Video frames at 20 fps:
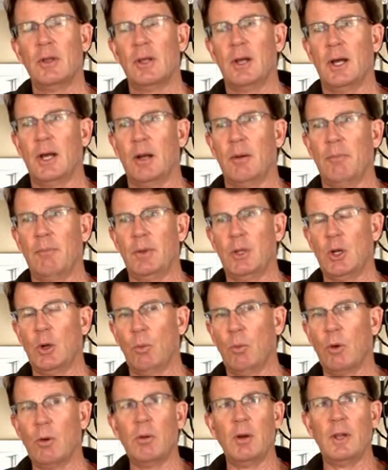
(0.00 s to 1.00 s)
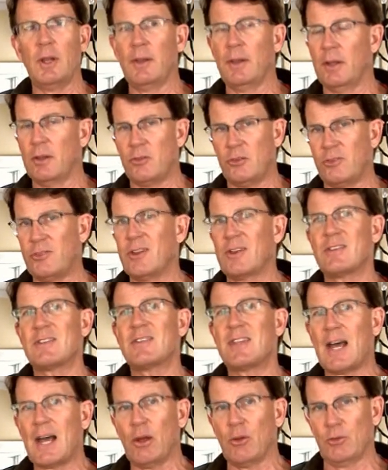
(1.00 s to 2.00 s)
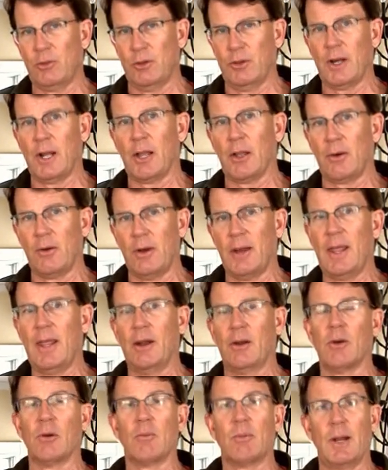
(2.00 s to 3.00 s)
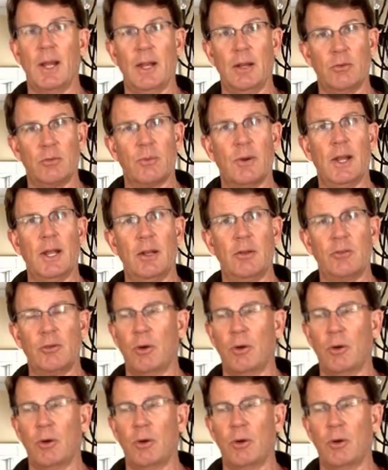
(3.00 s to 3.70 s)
we're in the $6,000 an acre range, right?